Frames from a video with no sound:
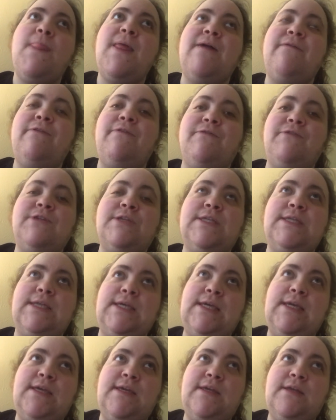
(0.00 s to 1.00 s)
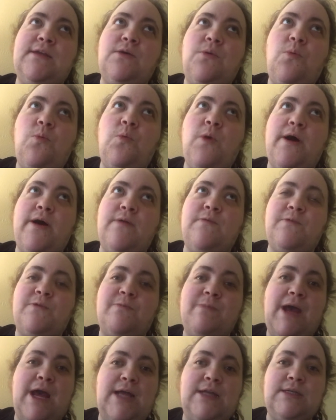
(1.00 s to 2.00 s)
if you've seen one
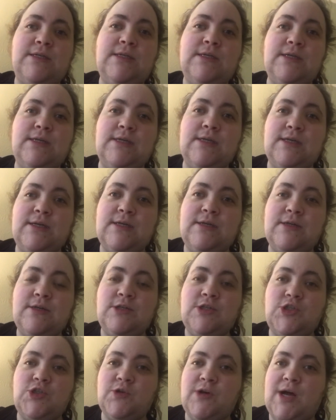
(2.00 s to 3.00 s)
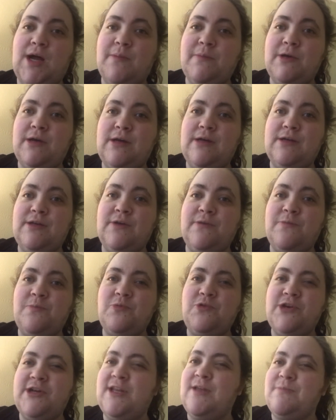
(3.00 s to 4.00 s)
romantic drama, you've
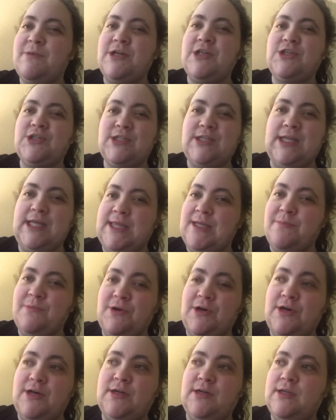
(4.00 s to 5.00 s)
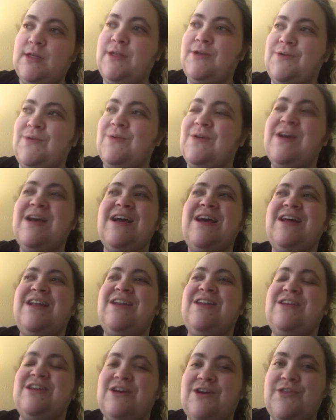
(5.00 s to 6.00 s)
pretty much seen them all. You
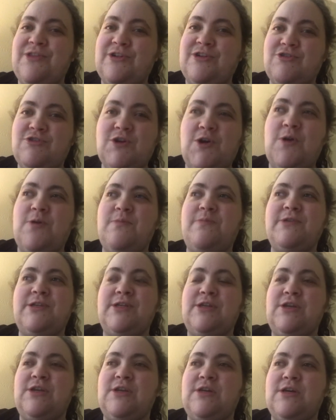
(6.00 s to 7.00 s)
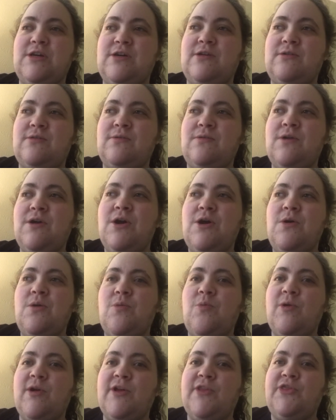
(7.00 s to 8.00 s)
know the tropes and you know
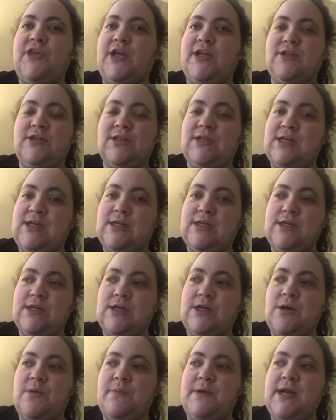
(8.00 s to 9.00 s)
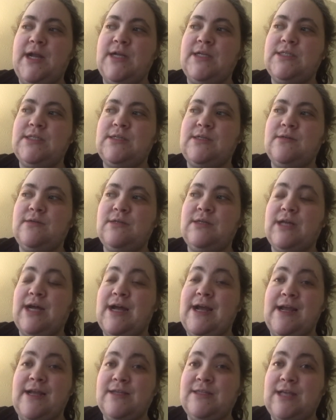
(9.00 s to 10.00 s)
where things are gonna go. But it's still
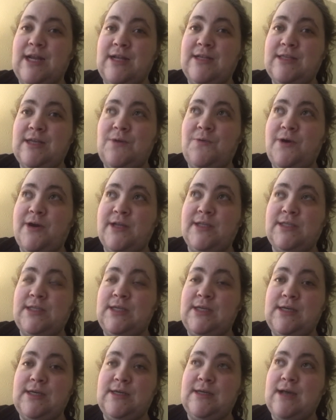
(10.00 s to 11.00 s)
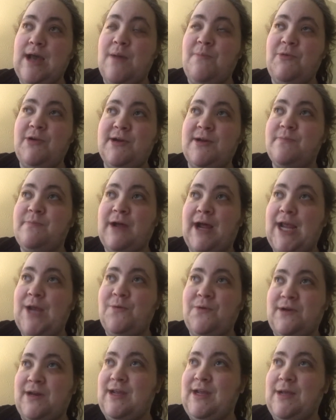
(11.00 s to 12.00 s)
nice, and I still want to see. I'm gonna buy
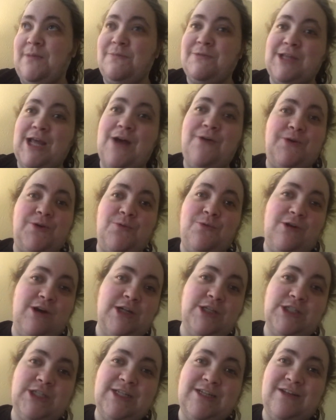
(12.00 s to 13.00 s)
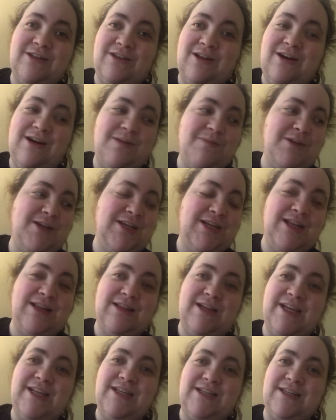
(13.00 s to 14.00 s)
it when it comes out and watch it a lot because
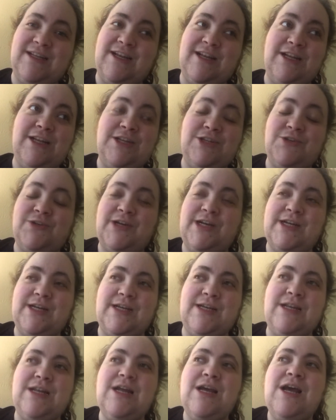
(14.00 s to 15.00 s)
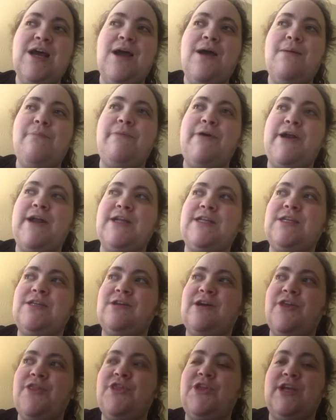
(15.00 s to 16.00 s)
I liked it, I enjoyed it. But it's
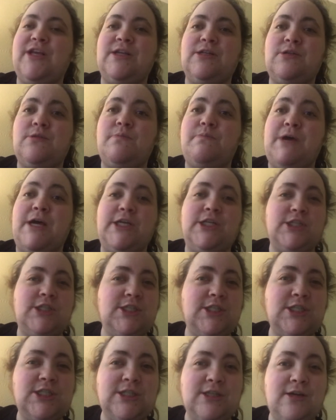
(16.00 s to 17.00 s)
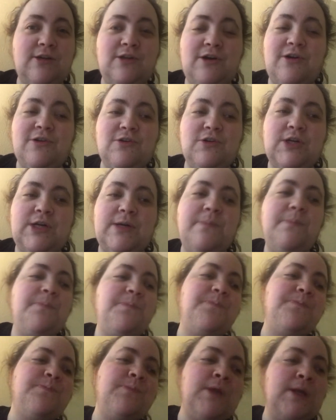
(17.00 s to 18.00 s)
nothing special in the long run.
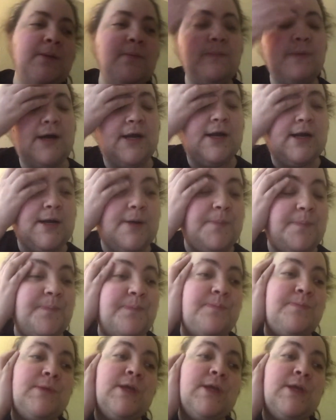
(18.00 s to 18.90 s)
But um,